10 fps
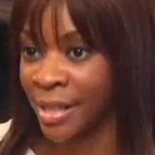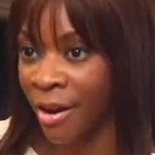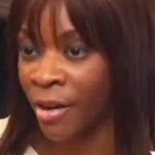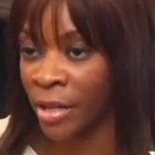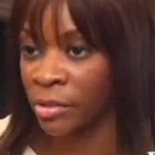
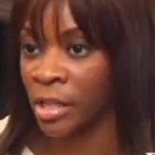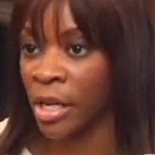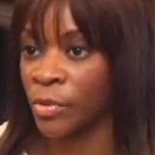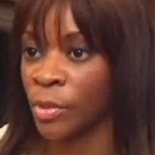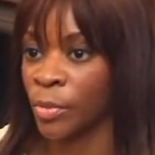are held
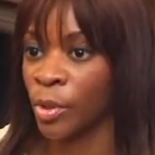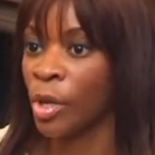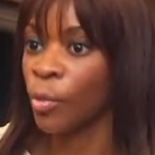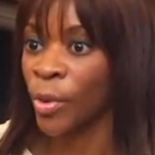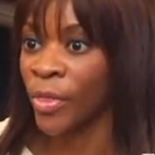
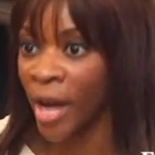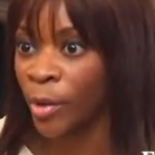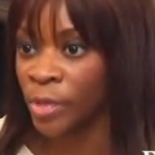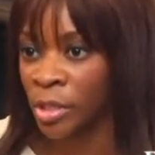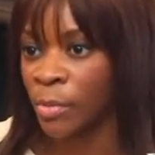accountable
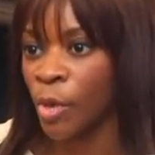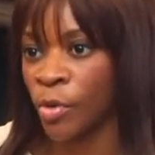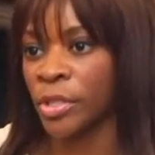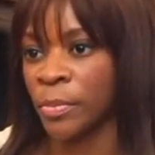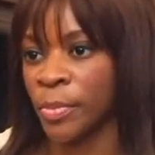without a
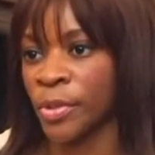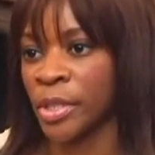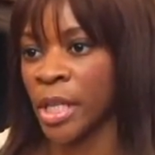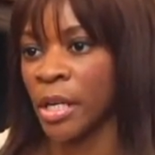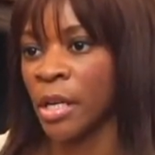democracy per
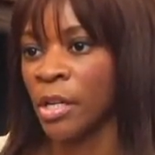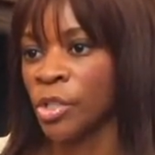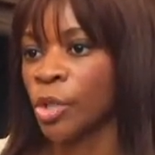se.